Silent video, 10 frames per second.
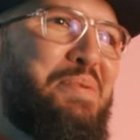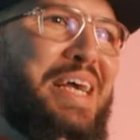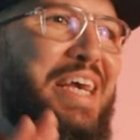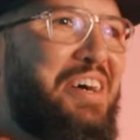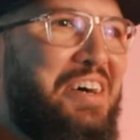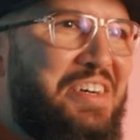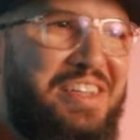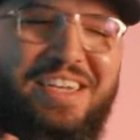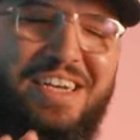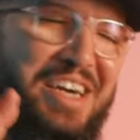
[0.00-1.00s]
but God,
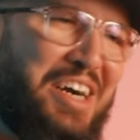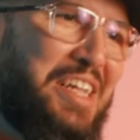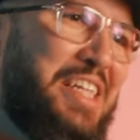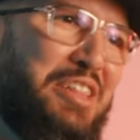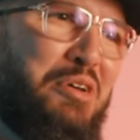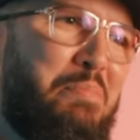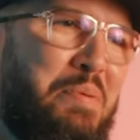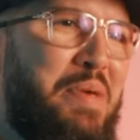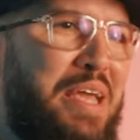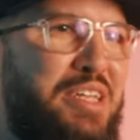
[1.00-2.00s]
like God cannot
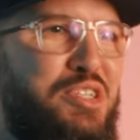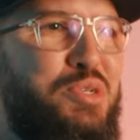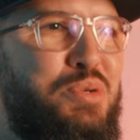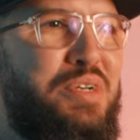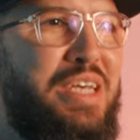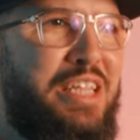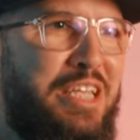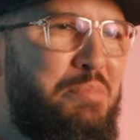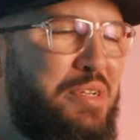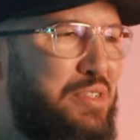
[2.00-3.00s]
be made into an
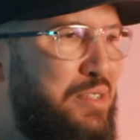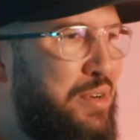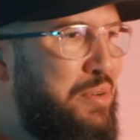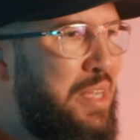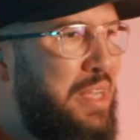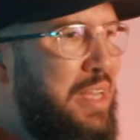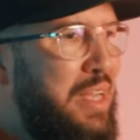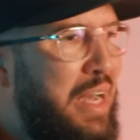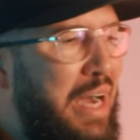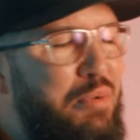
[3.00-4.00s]
image. So
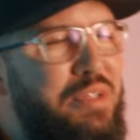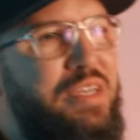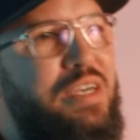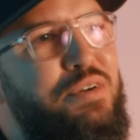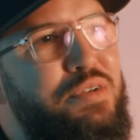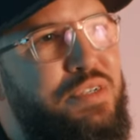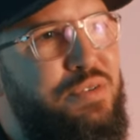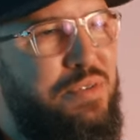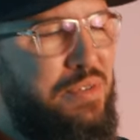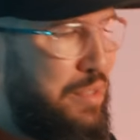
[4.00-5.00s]
I want to encourage
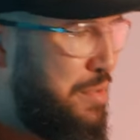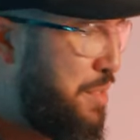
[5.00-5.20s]
you. You know,